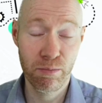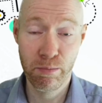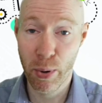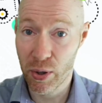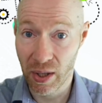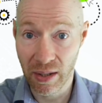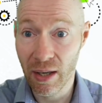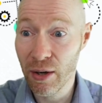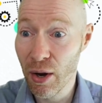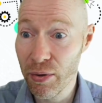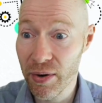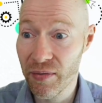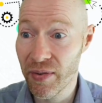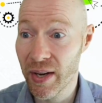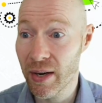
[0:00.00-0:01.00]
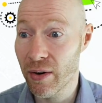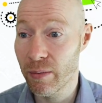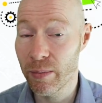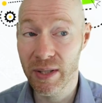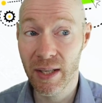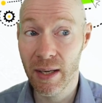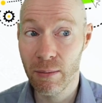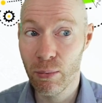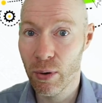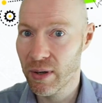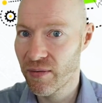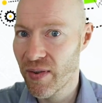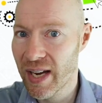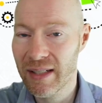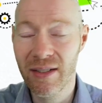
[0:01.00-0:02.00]
put in another figure and we see, what
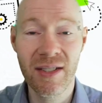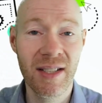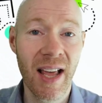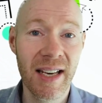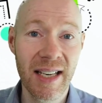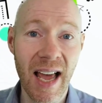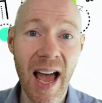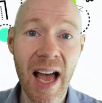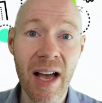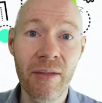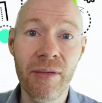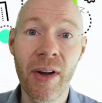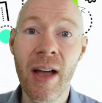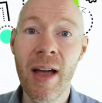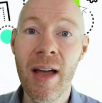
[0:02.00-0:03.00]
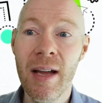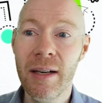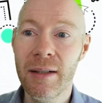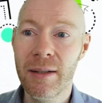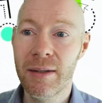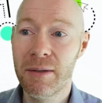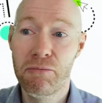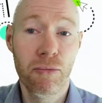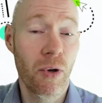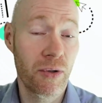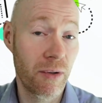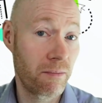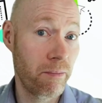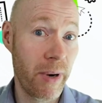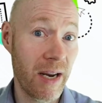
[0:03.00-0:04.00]
effect does that have? Does
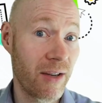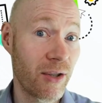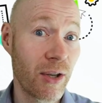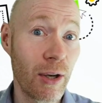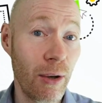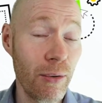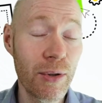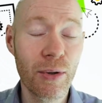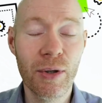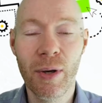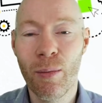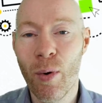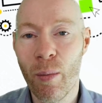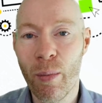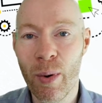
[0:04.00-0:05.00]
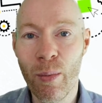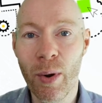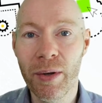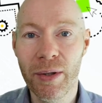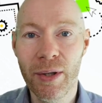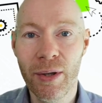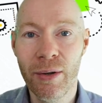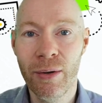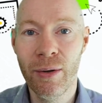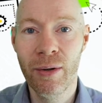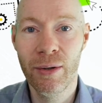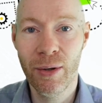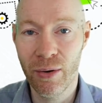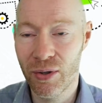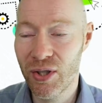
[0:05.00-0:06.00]
it bring us closer to what we want to
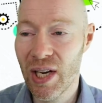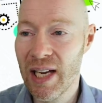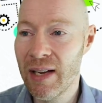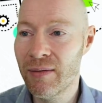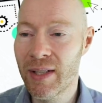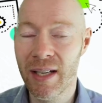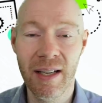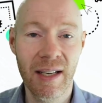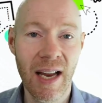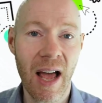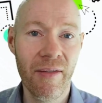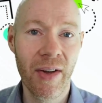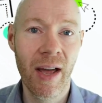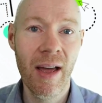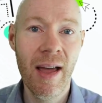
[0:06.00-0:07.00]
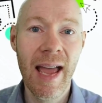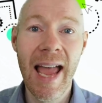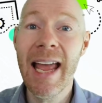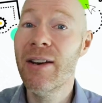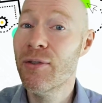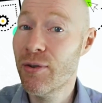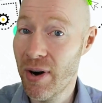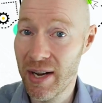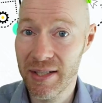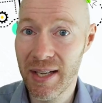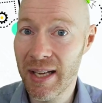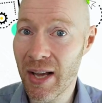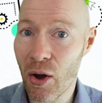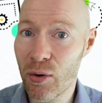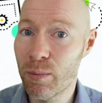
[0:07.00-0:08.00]
achieve? Did it have an interesting
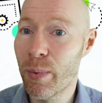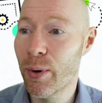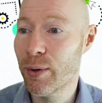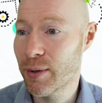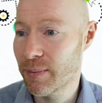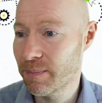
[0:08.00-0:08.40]
output?